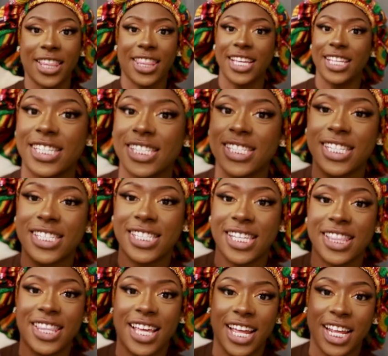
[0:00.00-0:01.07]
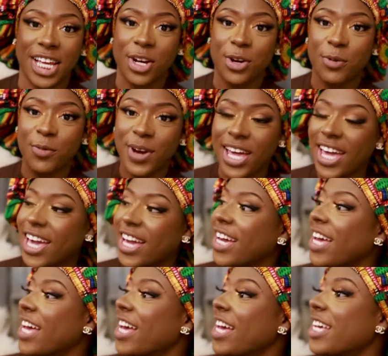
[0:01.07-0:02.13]
this synthetic wig.
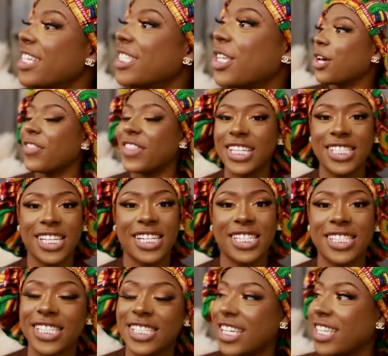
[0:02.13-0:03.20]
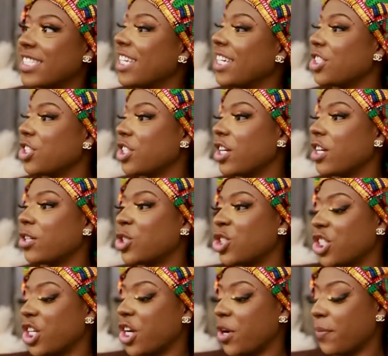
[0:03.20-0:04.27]
So this is the SENSATIONNEL Sheer